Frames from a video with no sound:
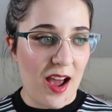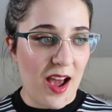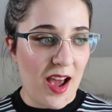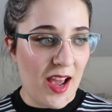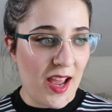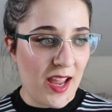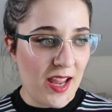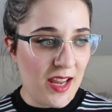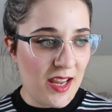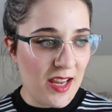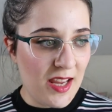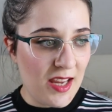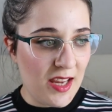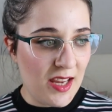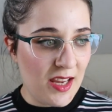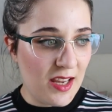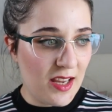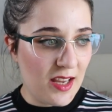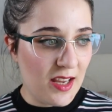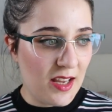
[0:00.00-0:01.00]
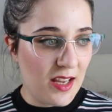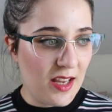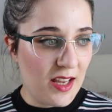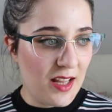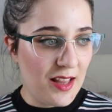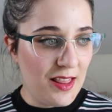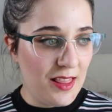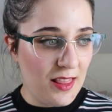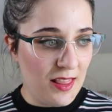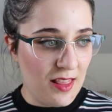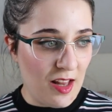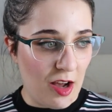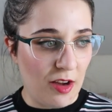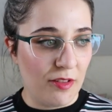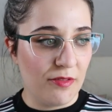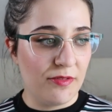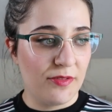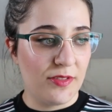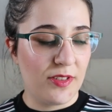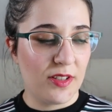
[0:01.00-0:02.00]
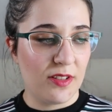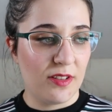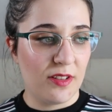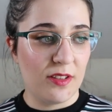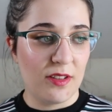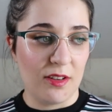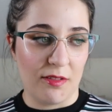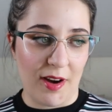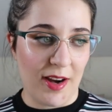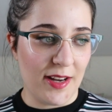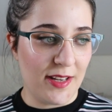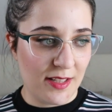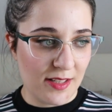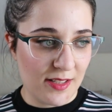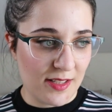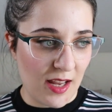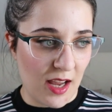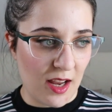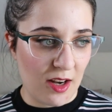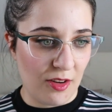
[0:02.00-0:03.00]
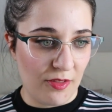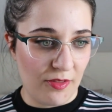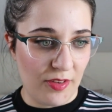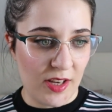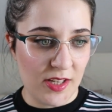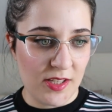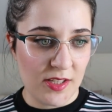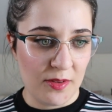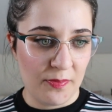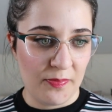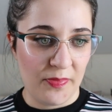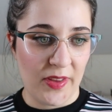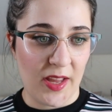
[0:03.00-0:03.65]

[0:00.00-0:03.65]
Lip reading: I loved the writing style of it.